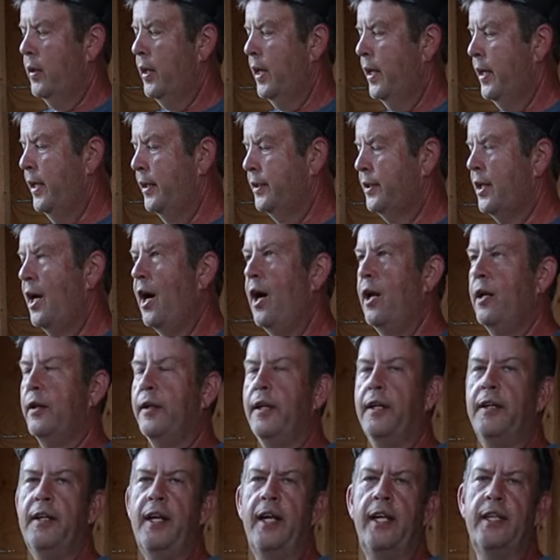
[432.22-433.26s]
Okay, that's all
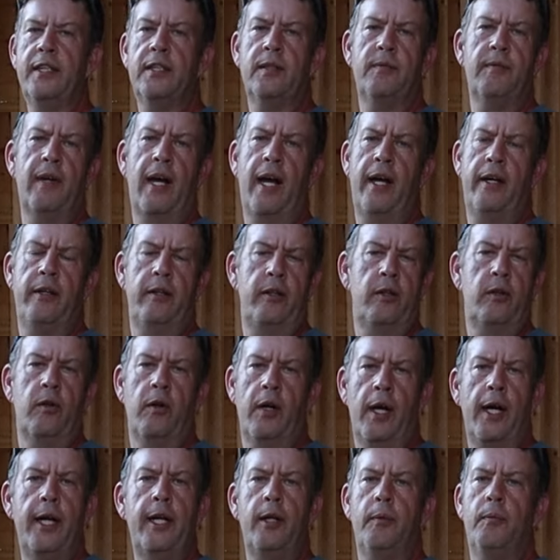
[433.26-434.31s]
the things of value
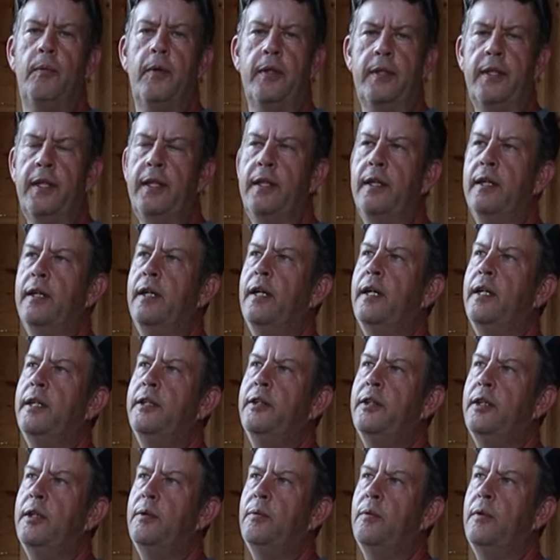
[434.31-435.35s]
created within the
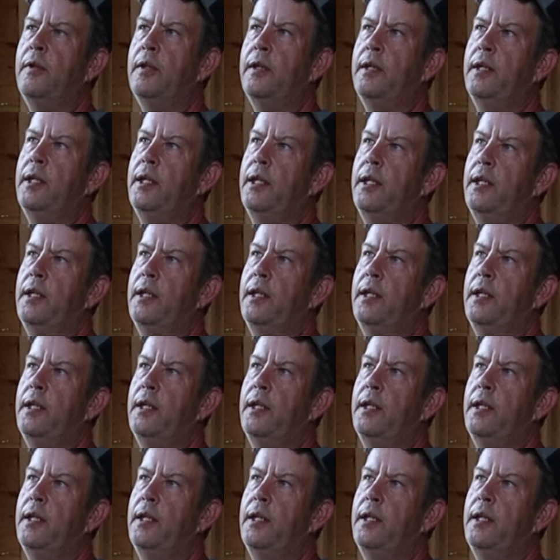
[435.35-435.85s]
country. Well,